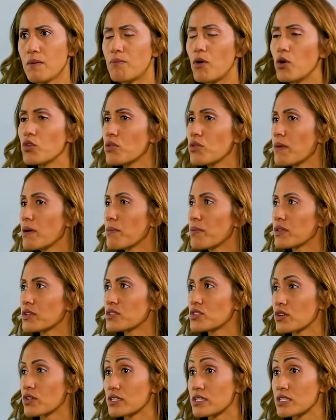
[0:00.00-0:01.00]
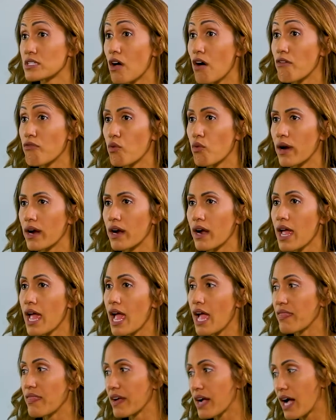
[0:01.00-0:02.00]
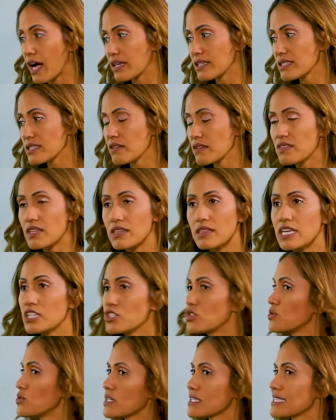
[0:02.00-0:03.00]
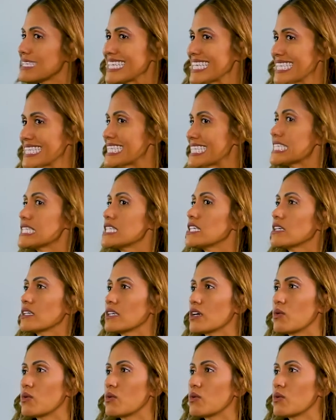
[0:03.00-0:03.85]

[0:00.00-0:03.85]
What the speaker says: Both of my brothers are in software, and the kind of stuff that they do doesn't exist here in Hawaii.